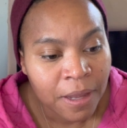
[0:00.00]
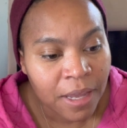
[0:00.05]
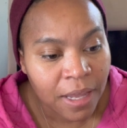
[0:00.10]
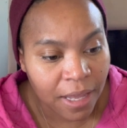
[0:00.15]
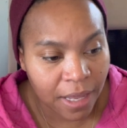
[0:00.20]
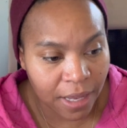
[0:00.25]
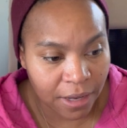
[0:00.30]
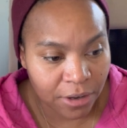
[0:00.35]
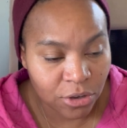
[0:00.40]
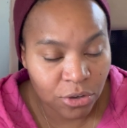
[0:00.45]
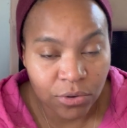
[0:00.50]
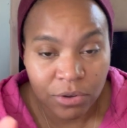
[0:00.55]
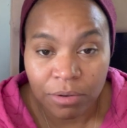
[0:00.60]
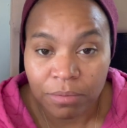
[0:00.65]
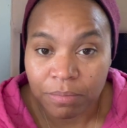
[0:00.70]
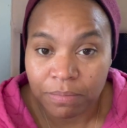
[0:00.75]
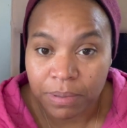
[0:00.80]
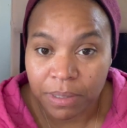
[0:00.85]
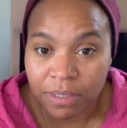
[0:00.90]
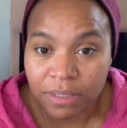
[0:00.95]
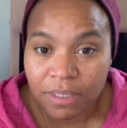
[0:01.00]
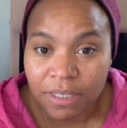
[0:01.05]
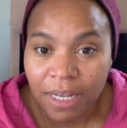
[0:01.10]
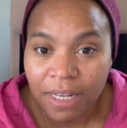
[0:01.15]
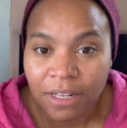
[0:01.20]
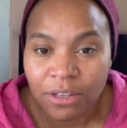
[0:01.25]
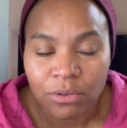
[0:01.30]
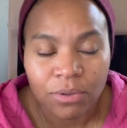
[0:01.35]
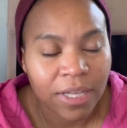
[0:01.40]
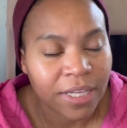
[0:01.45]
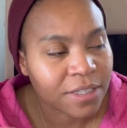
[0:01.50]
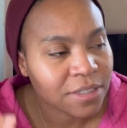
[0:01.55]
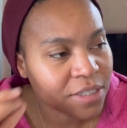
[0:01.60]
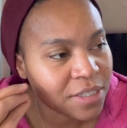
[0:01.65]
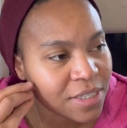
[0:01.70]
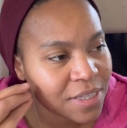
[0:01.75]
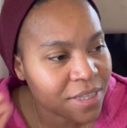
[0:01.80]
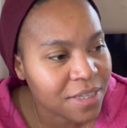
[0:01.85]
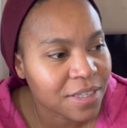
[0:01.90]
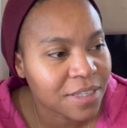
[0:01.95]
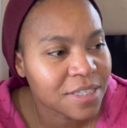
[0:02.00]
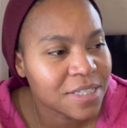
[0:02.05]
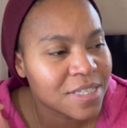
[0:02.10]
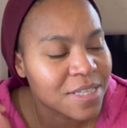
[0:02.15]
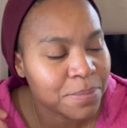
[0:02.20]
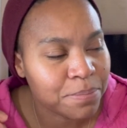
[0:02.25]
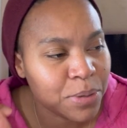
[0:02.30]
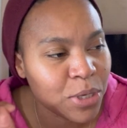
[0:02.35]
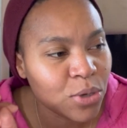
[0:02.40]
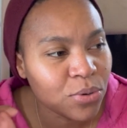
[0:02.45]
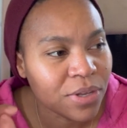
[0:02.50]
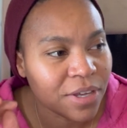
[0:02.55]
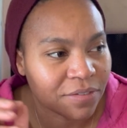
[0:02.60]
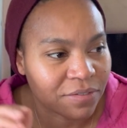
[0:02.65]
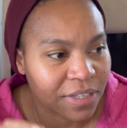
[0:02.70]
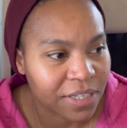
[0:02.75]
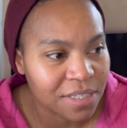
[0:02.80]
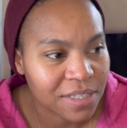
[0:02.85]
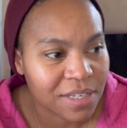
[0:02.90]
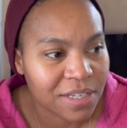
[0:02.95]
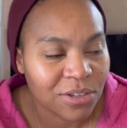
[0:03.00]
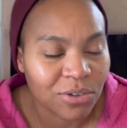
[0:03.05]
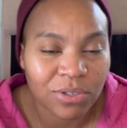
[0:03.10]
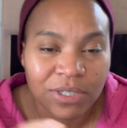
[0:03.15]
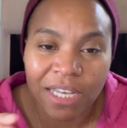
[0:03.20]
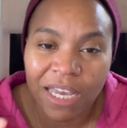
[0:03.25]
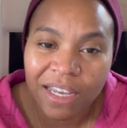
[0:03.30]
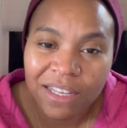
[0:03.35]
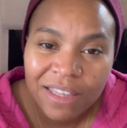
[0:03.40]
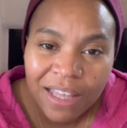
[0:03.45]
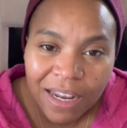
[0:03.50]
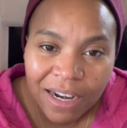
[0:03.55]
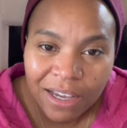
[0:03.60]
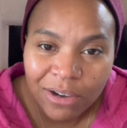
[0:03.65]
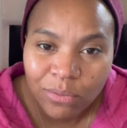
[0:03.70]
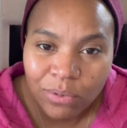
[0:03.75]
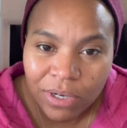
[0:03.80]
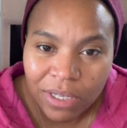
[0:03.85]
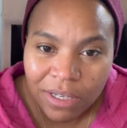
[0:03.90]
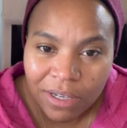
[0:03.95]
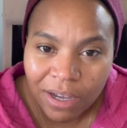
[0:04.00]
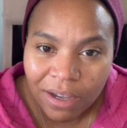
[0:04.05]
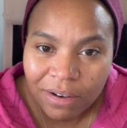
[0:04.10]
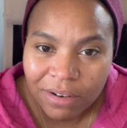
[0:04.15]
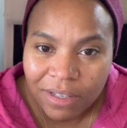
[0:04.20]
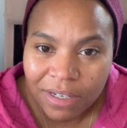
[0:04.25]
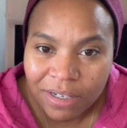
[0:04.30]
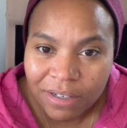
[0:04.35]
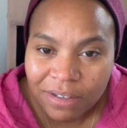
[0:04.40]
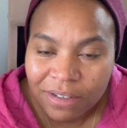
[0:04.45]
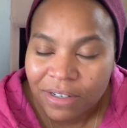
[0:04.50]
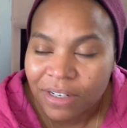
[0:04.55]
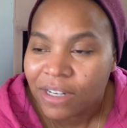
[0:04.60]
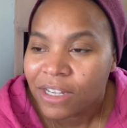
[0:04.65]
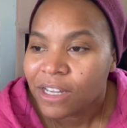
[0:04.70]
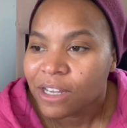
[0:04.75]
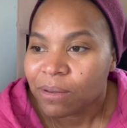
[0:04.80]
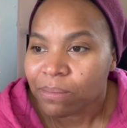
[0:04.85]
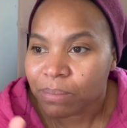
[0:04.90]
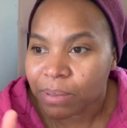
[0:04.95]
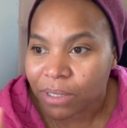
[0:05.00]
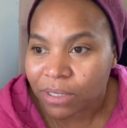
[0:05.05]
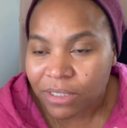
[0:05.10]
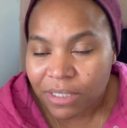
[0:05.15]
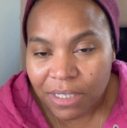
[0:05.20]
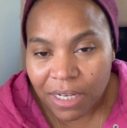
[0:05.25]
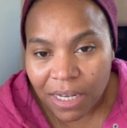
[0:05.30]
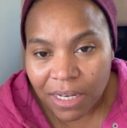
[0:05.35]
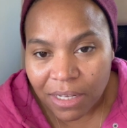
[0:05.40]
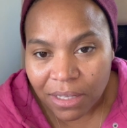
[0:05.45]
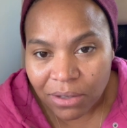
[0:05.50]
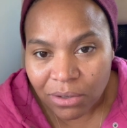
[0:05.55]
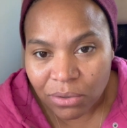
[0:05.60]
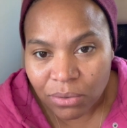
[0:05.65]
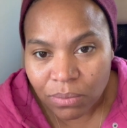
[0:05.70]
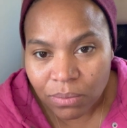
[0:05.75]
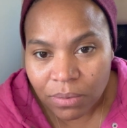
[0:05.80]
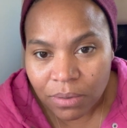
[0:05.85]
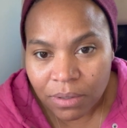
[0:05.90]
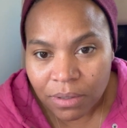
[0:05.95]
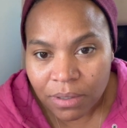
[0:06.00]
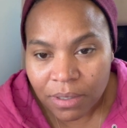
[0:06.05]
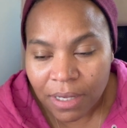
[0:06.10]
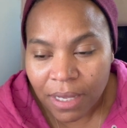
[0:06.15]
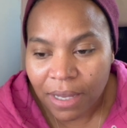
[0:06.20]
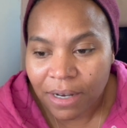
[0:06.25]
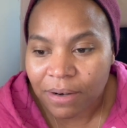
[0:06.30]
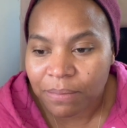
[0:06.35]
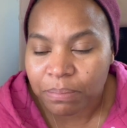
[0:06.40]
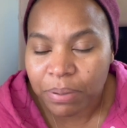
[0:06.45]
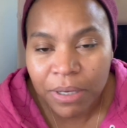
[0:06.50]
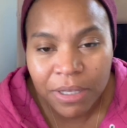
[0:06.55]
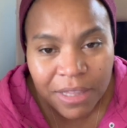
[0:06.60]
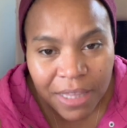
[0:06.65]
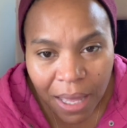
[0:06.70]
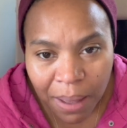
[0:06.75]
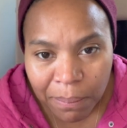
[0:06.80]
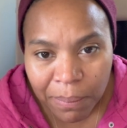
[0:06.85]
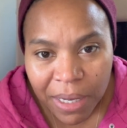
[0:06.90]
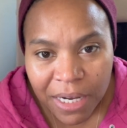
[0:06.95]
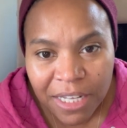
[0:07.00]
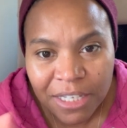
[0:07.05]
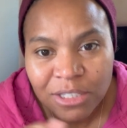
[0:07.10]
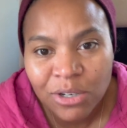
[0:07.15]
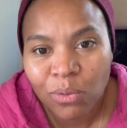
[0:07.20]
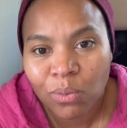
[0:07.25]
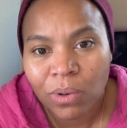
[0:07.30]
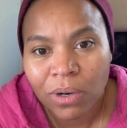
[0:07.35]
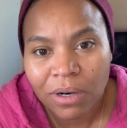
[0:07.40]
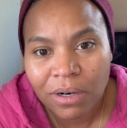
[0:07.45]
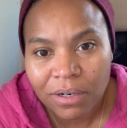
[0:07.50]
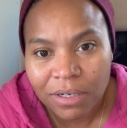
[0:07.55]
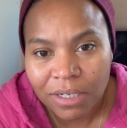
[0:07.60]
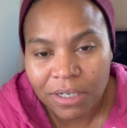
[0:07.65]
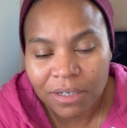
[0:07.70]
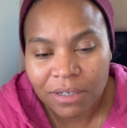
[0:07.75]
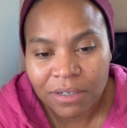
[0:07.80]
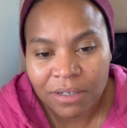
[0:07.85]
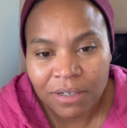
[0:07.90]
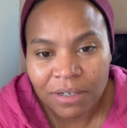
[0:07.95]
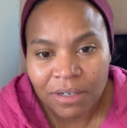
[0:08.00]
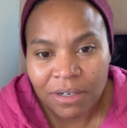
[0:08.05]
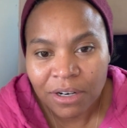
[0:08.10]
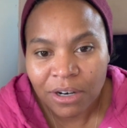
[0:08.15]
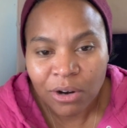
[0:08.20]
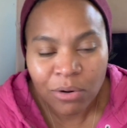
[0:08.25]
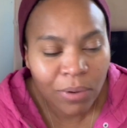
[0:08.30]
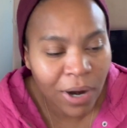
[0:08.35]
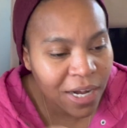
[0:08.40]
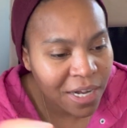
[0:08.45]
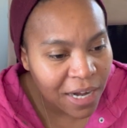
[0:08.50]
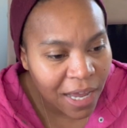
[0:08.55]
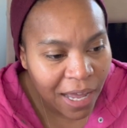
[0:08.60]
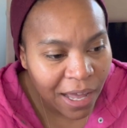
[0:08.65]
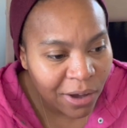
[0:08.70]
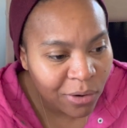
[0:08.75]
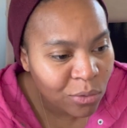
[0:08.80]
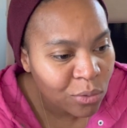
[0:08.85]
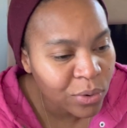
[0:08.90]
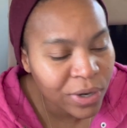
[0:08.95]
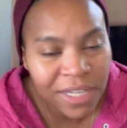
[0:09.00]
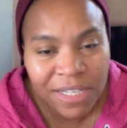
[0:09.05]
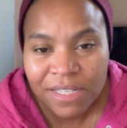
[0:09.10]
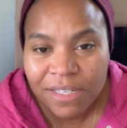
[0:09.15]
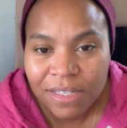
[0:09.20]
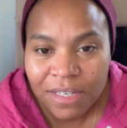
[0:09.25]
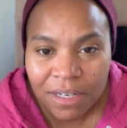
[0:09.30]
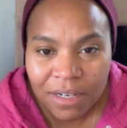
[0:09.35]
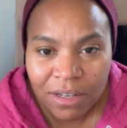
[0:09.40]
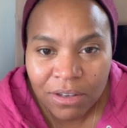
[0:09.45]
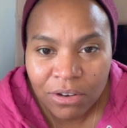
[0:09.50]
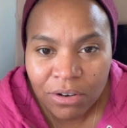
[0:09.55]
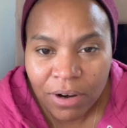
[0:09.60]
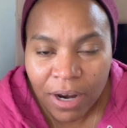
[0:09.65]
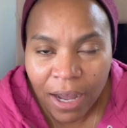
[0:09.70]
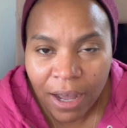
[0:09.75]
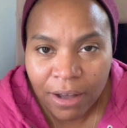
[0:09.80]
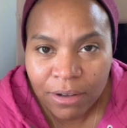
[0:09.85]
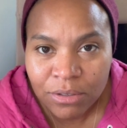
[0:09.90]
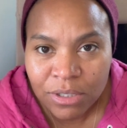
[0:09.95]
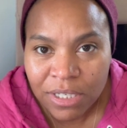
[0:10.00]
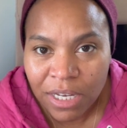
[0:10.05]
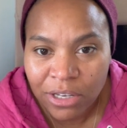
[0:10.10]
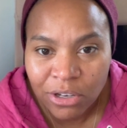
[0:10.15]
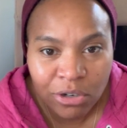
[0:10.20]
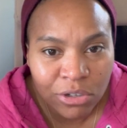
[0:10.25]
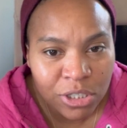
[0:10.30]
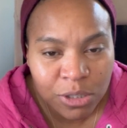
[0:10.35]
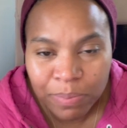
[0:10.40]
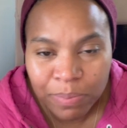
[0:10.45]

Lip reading: and you could build an ADU. Like just this, the beauty of this, you could take that equity out of there, build an ADU, and put that money to work. Right now, when it's sitting in your house and you're just